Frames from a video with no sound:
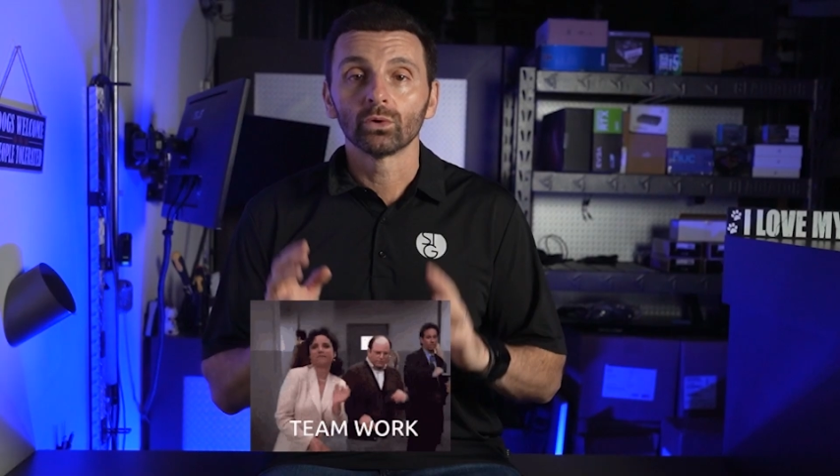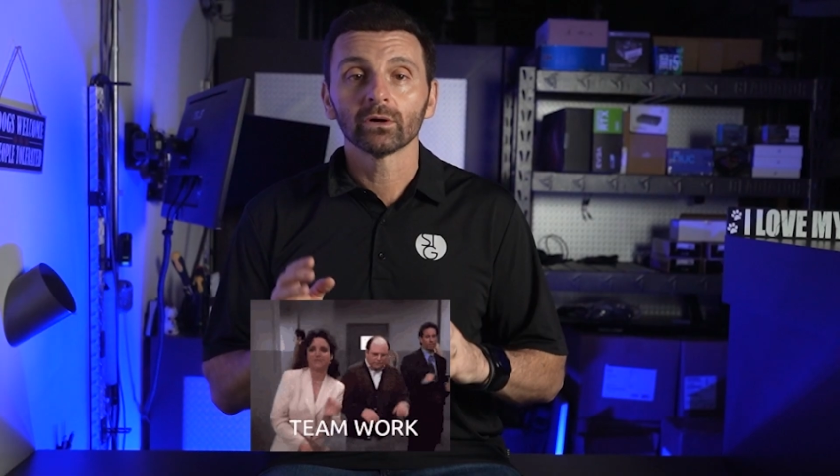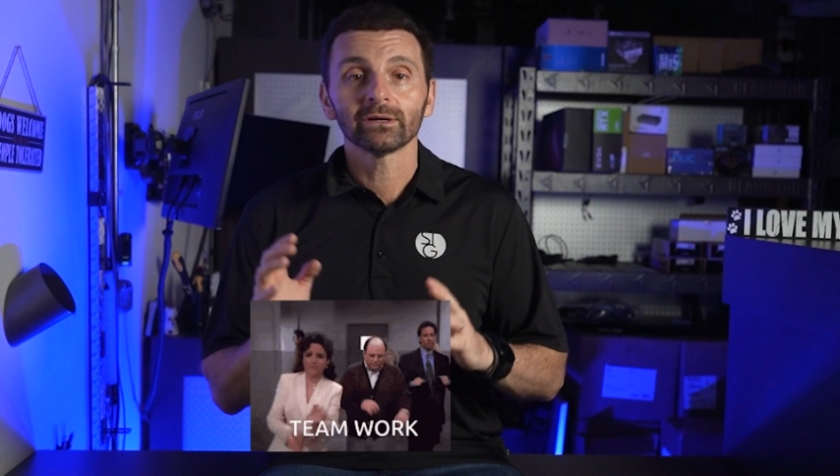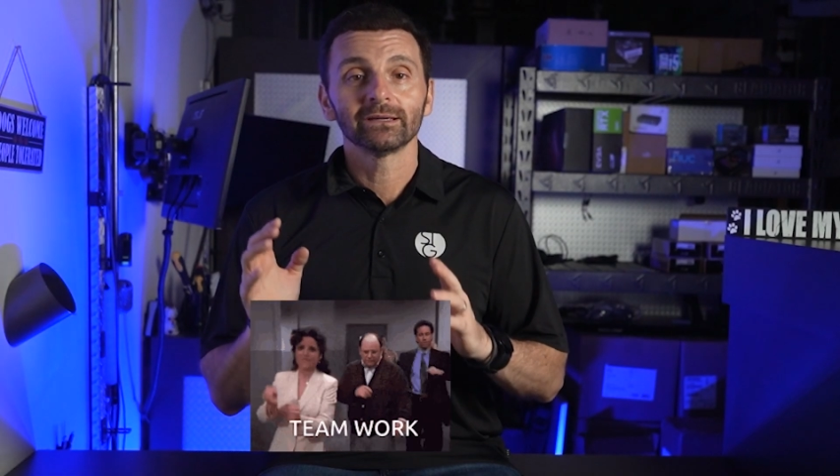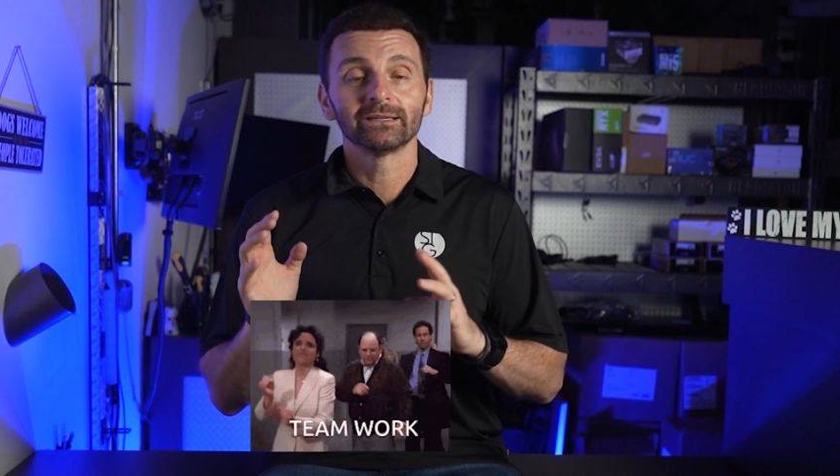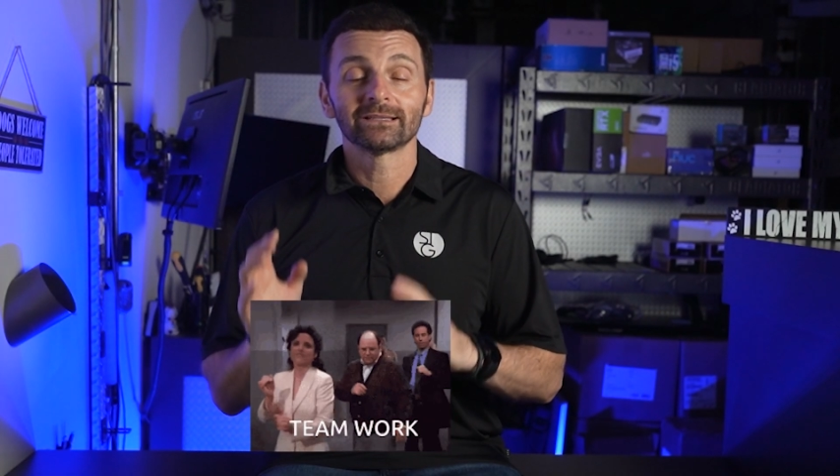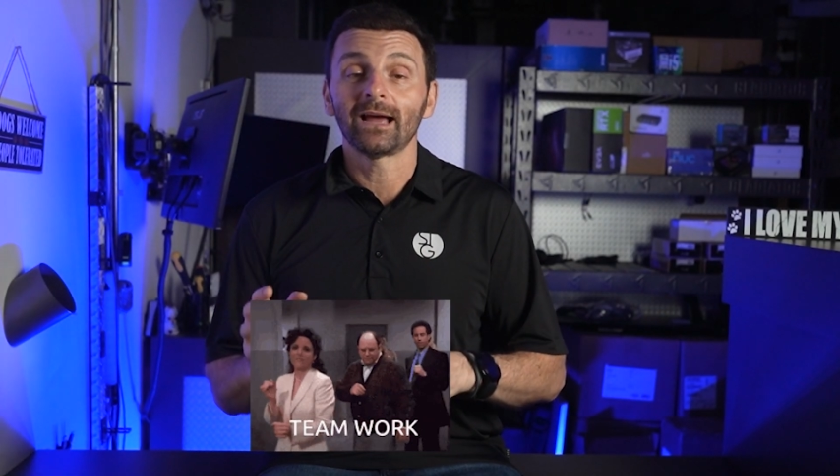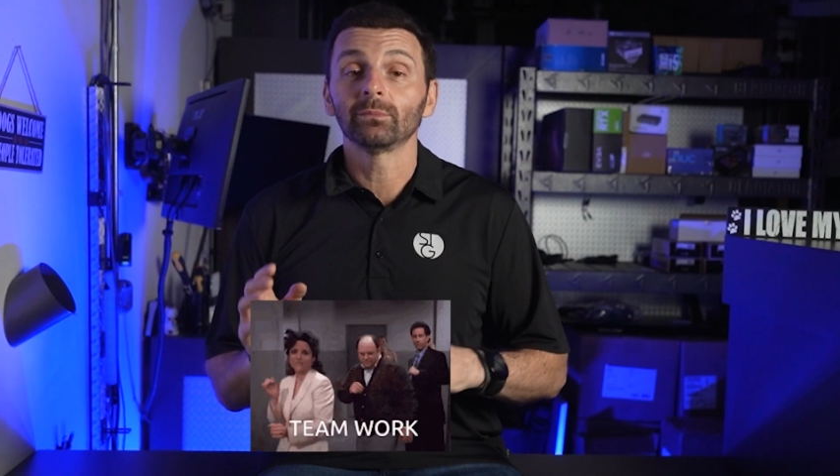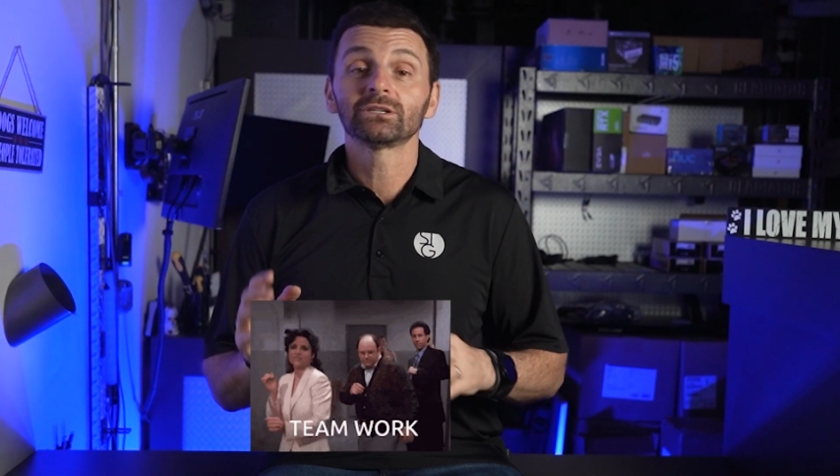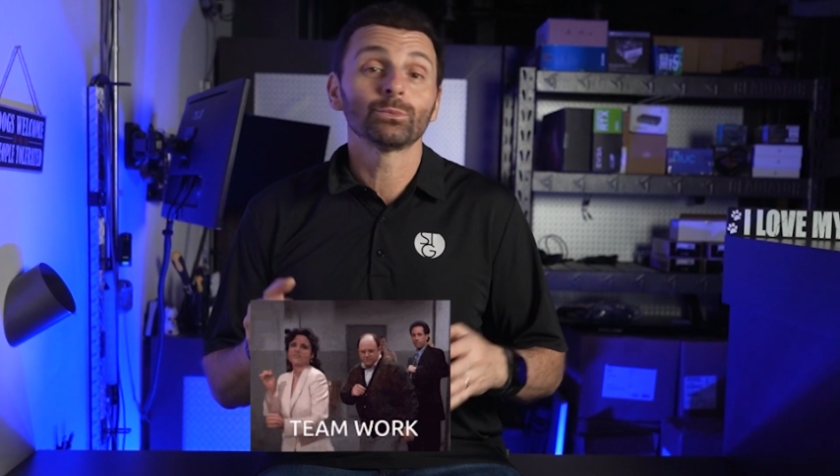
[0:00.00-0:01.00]
work is
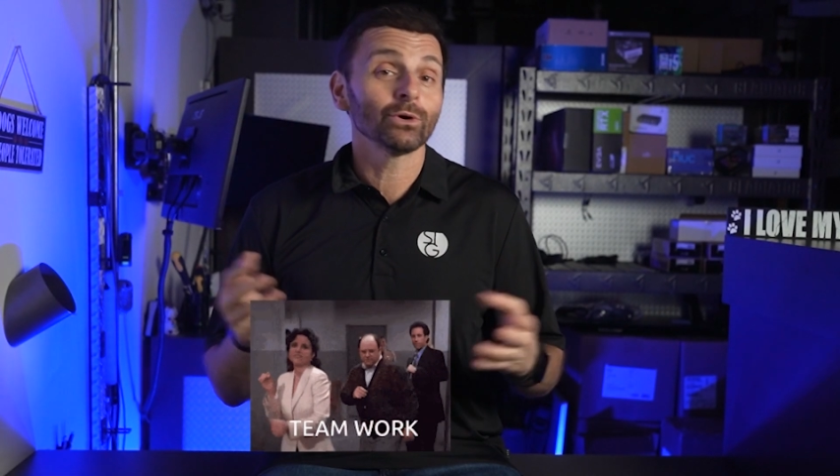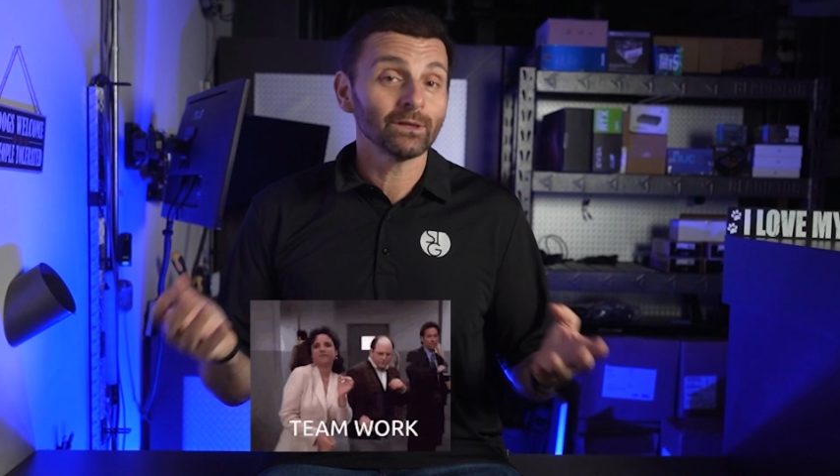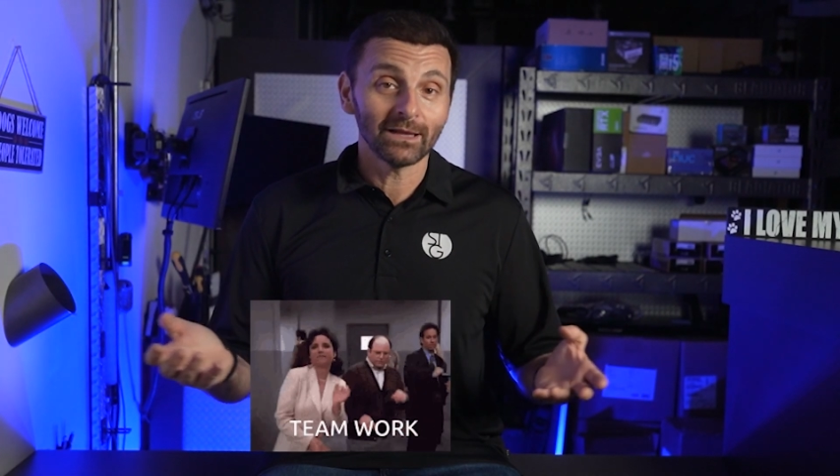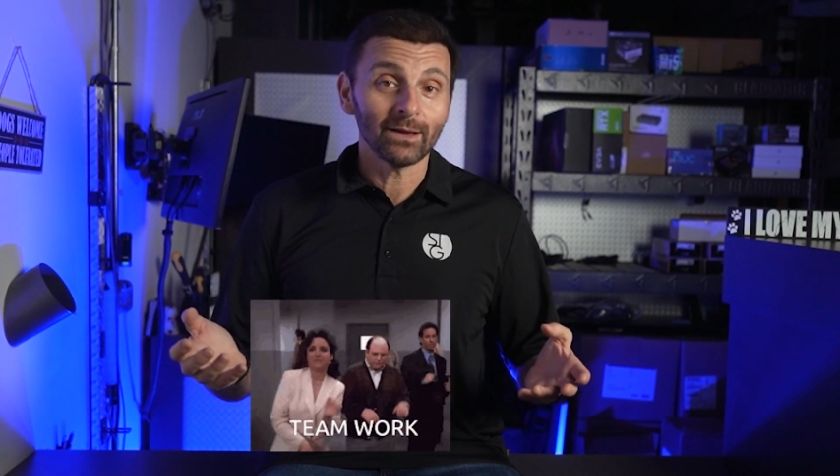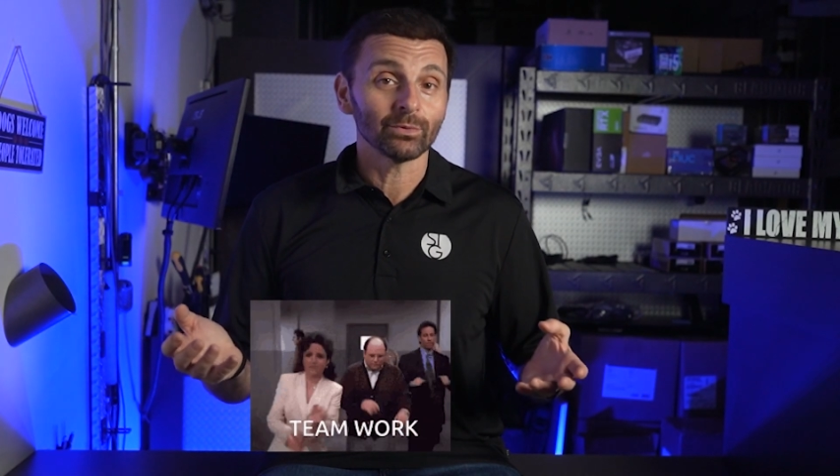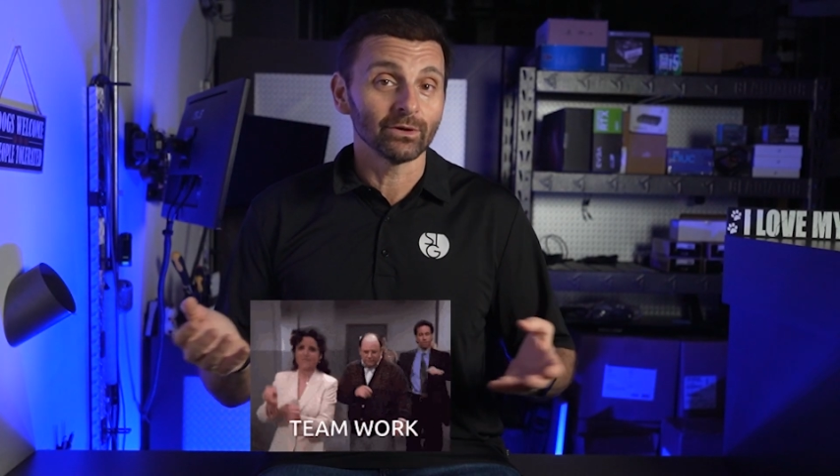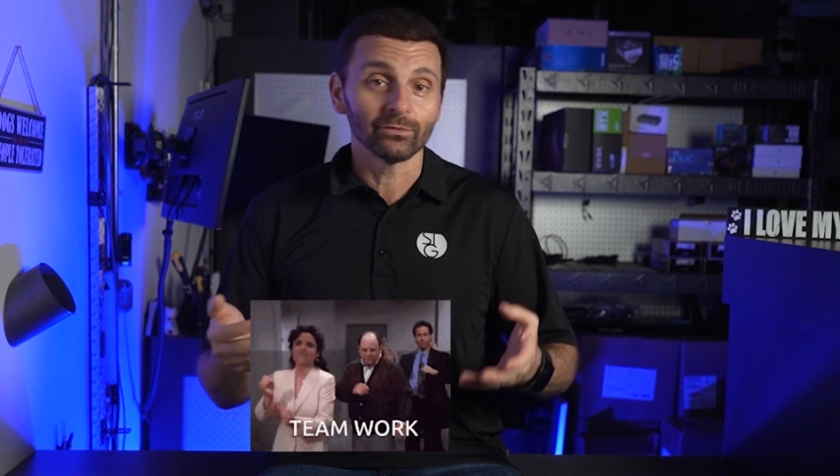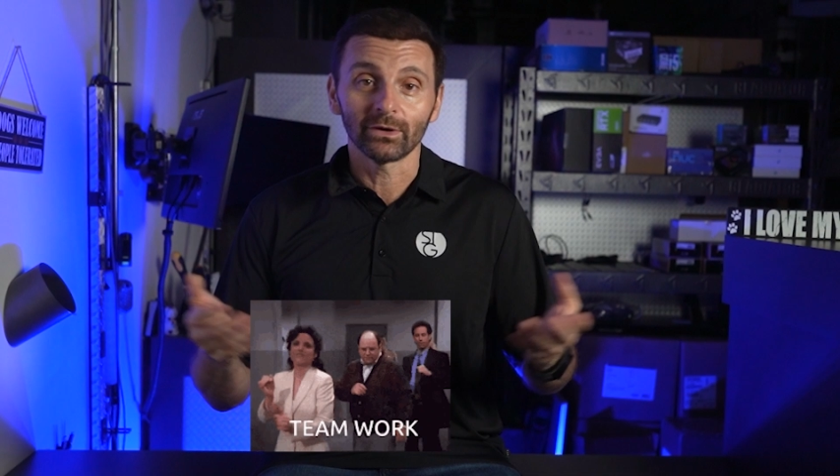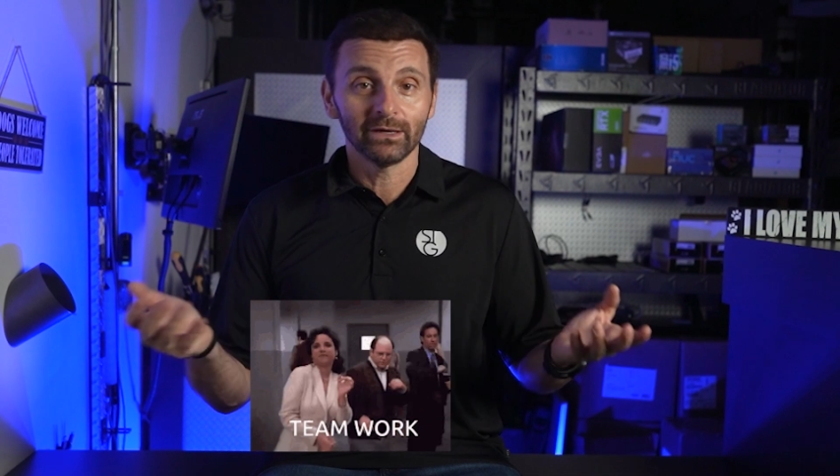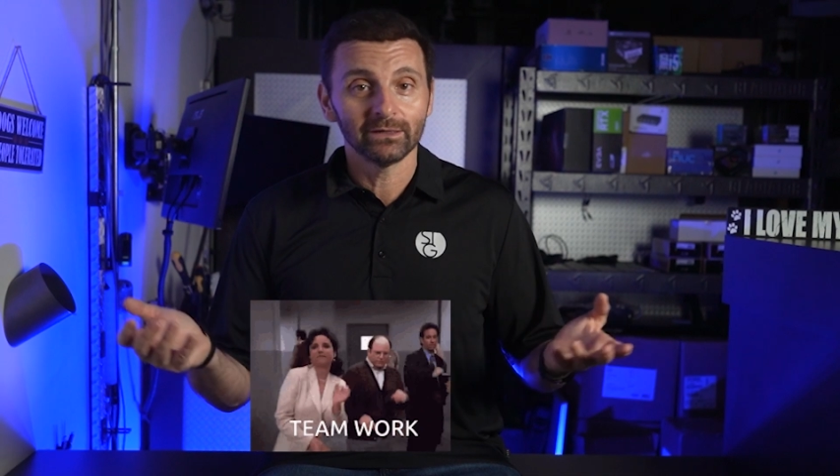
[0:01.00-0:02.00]
that much more
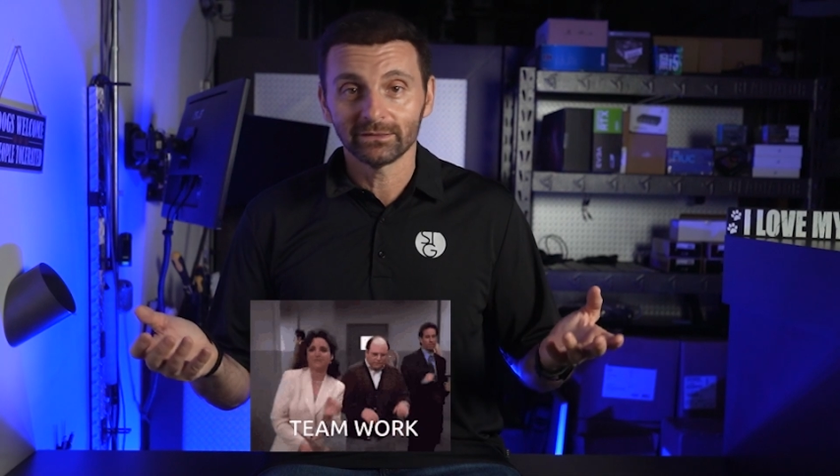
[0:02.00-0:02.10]
collaborative, right?